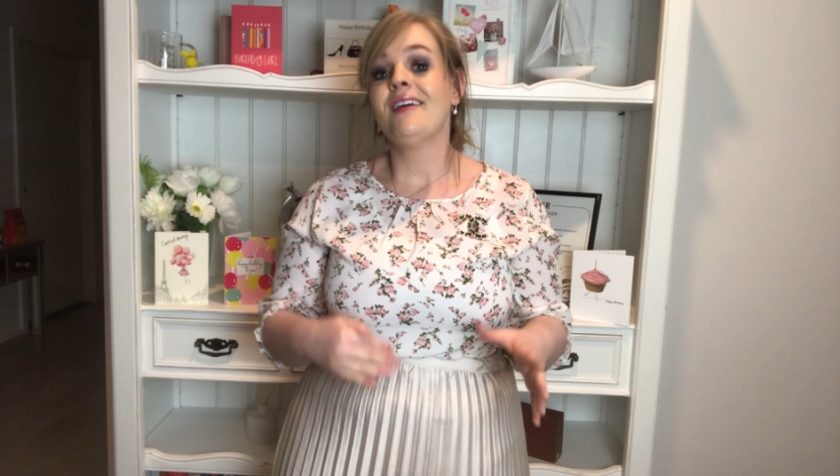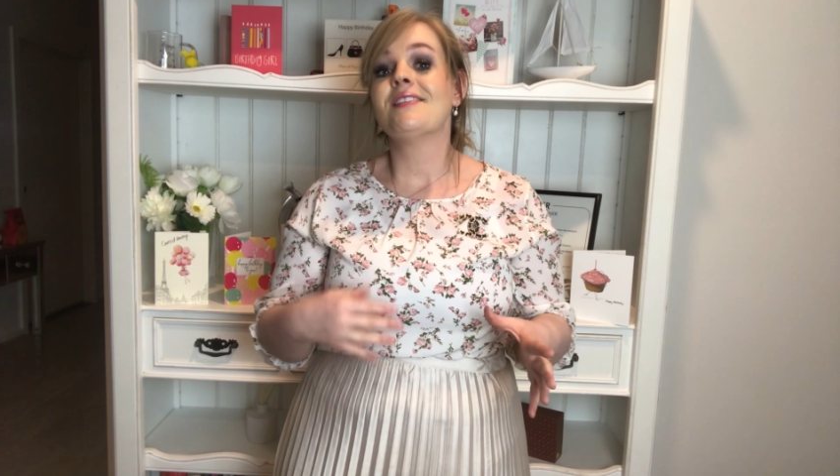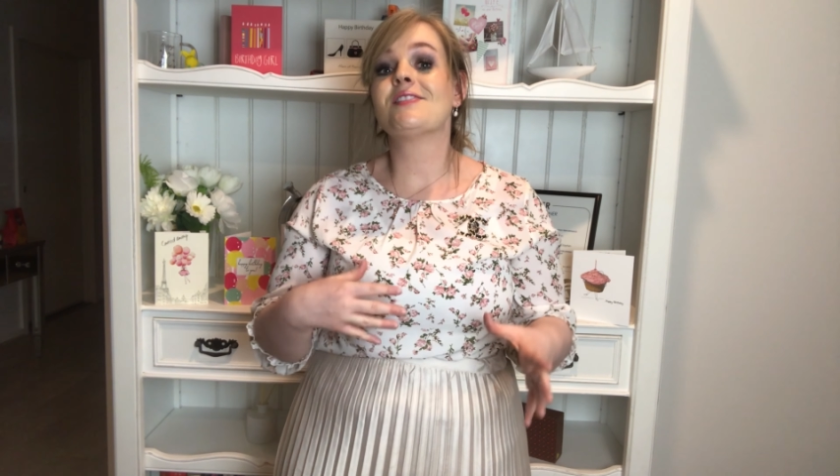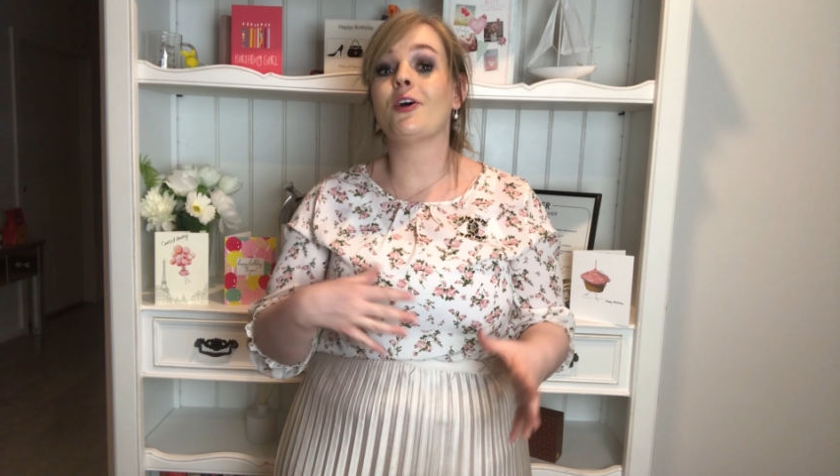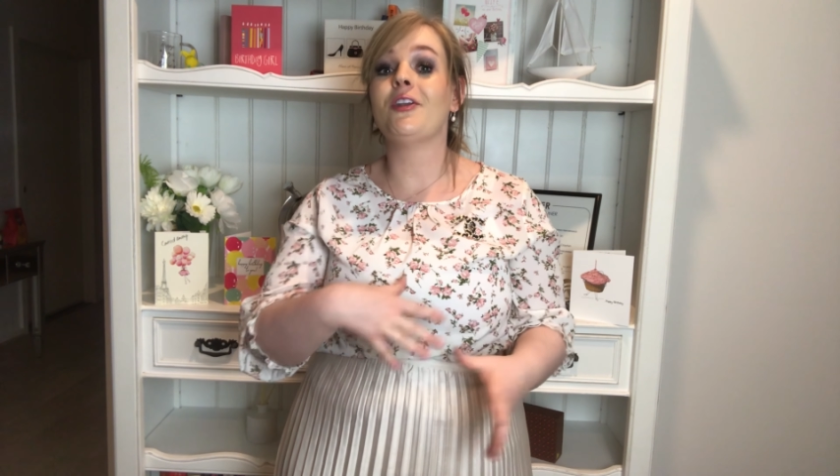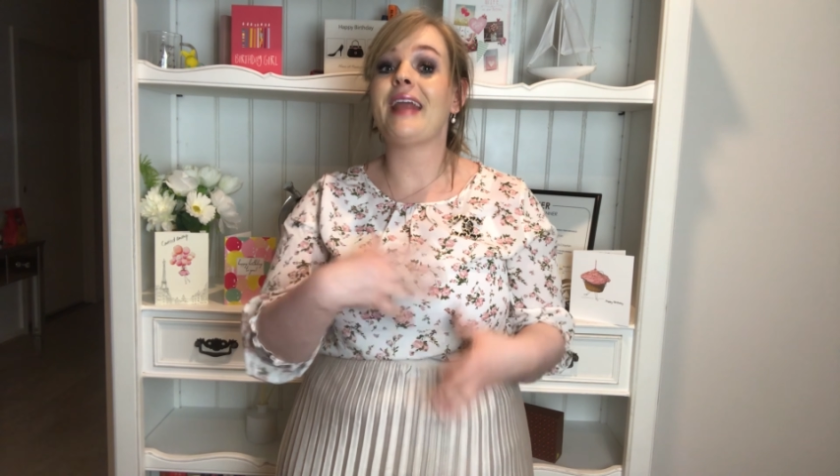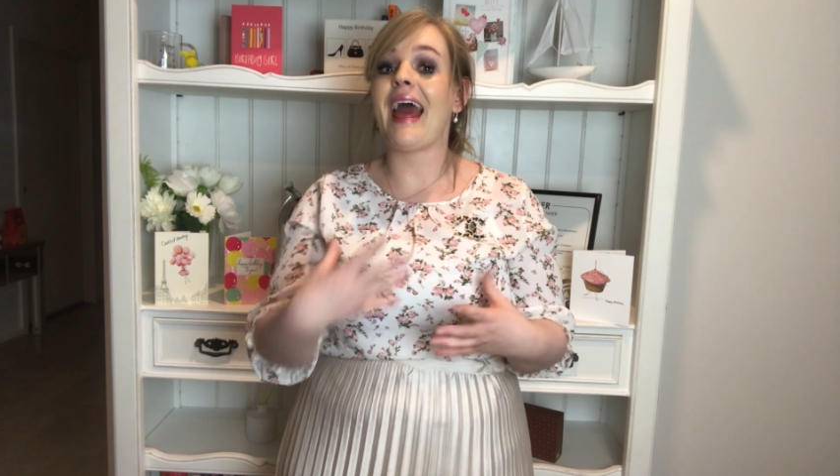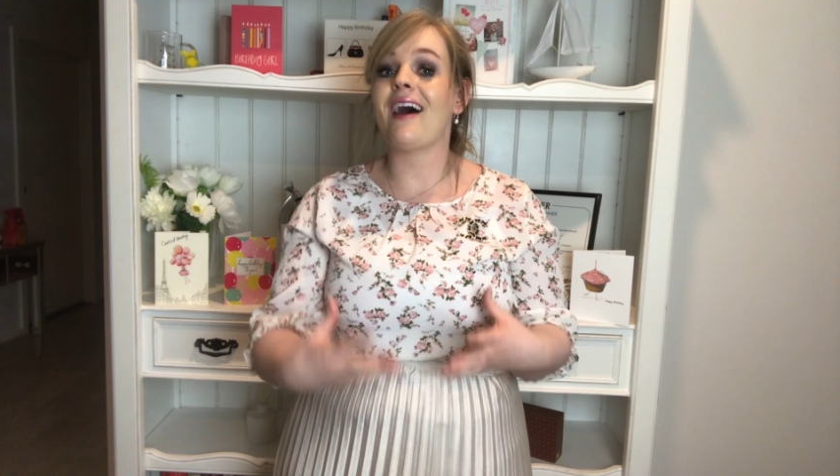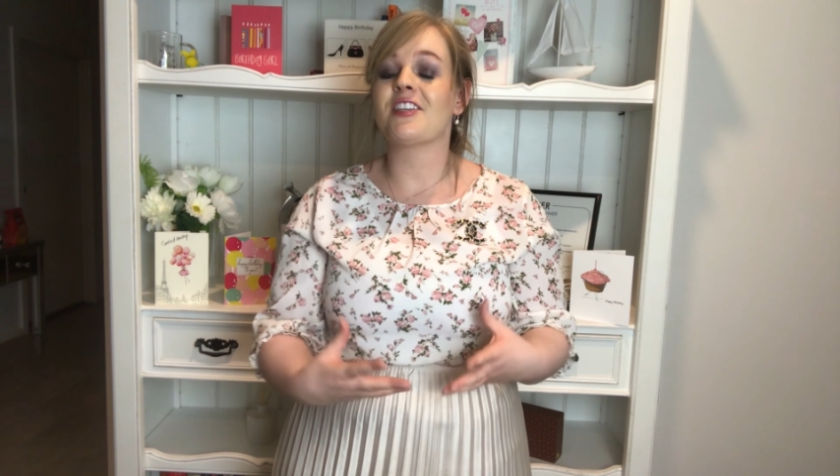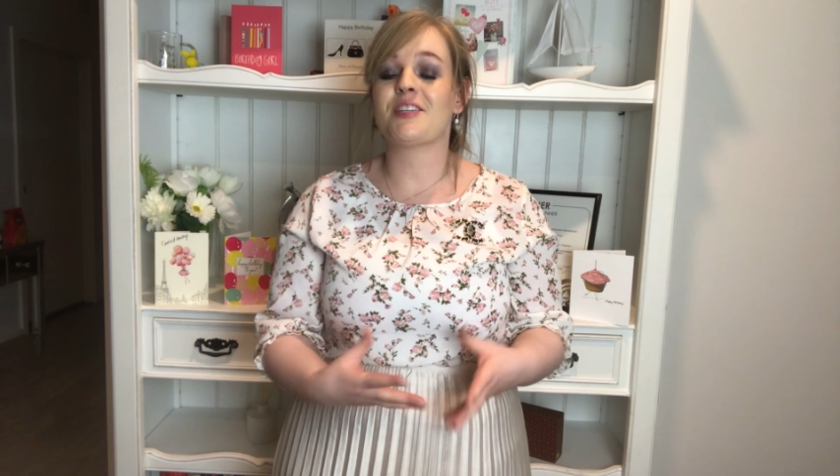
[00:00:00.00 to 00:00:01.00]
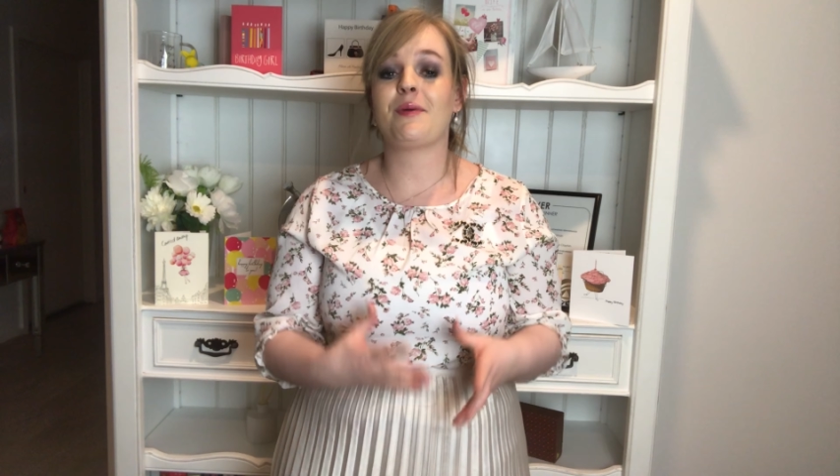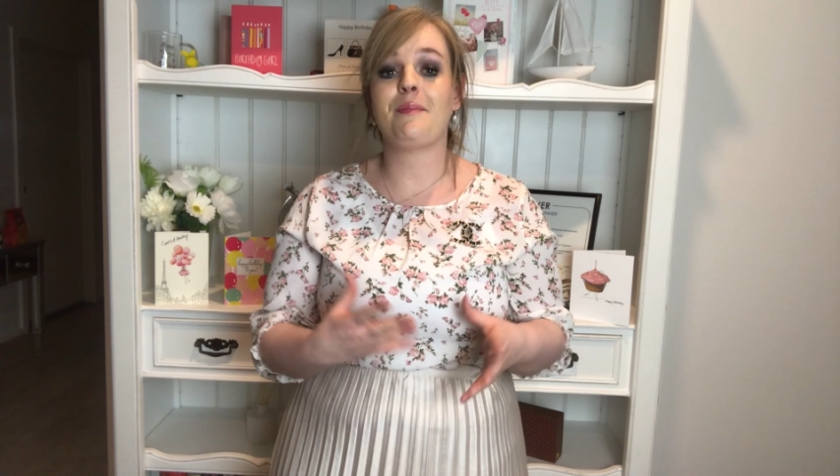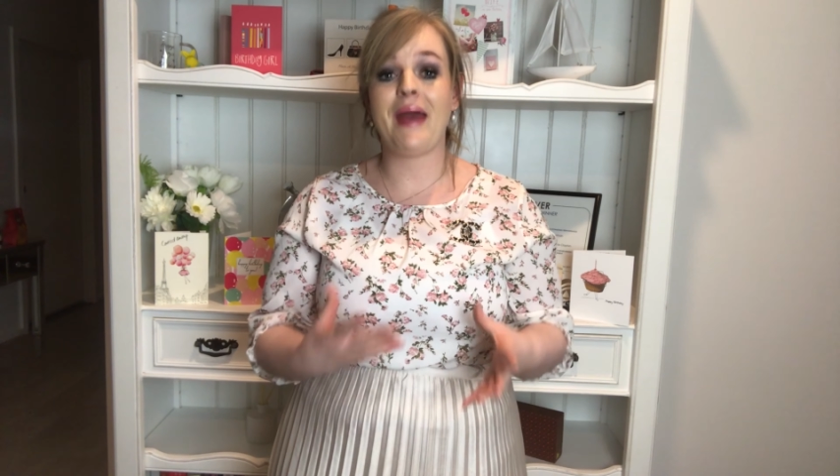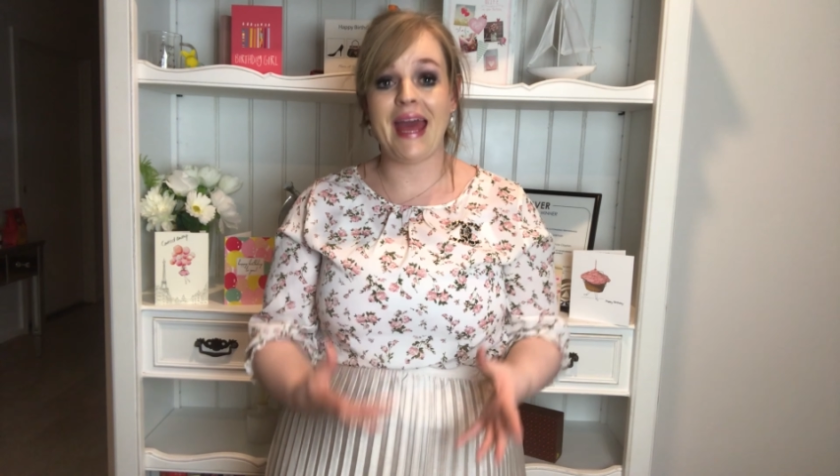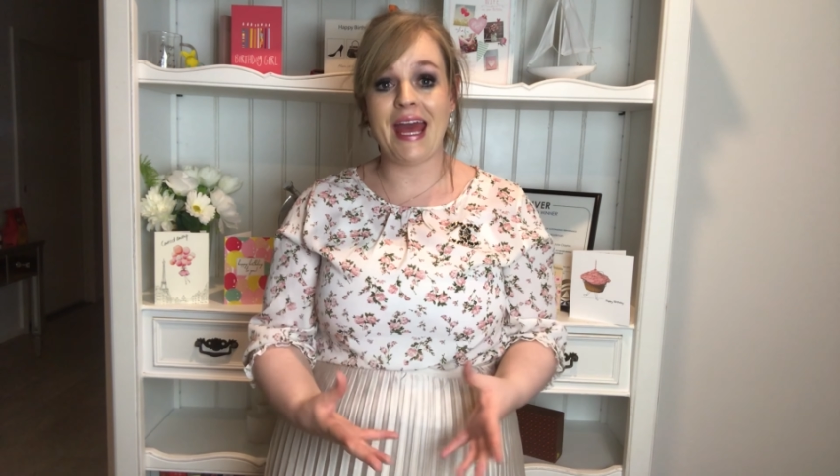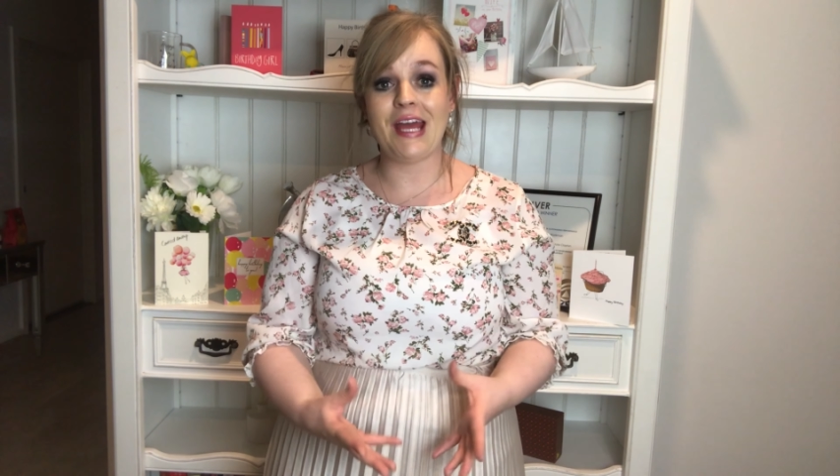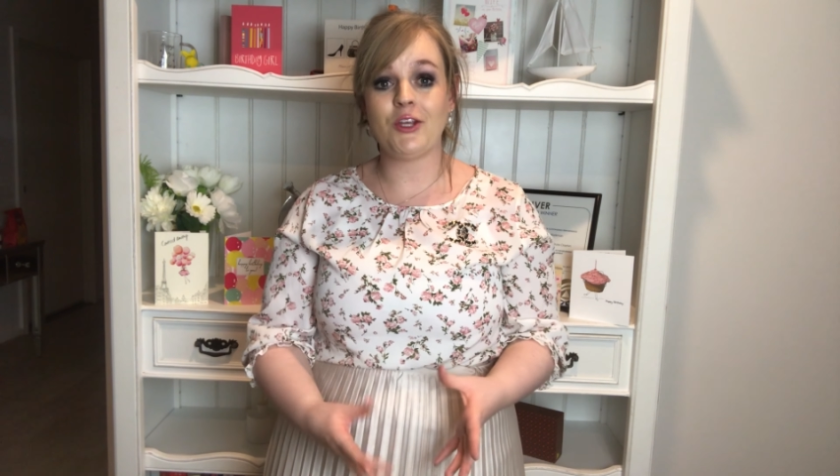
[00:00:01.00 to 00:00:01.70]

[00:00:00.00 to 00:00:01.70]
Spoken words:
So now, to prepare